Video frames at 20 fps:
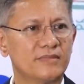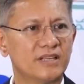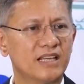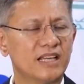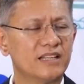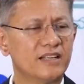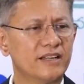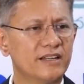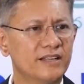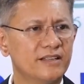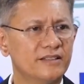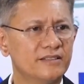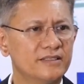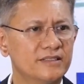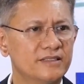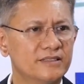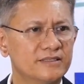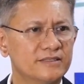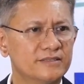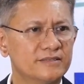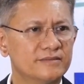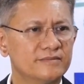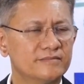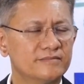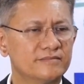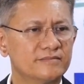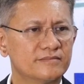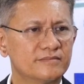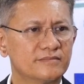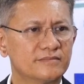
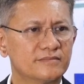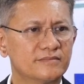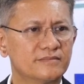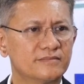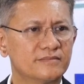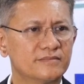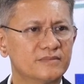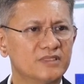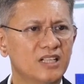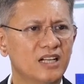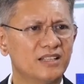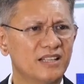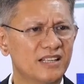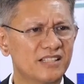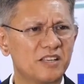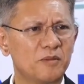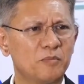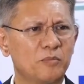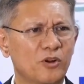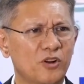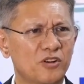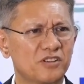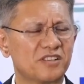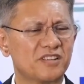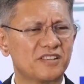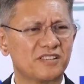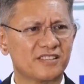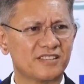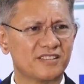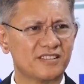yeah, there's a
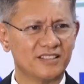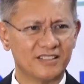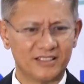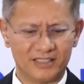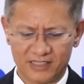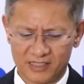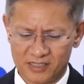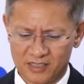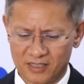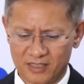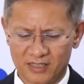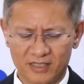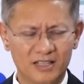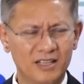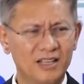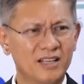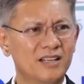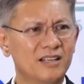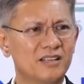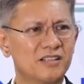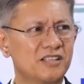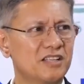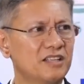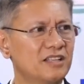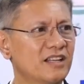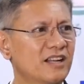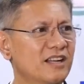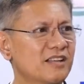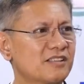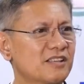process. See,
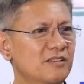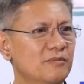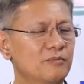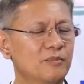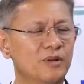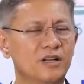there is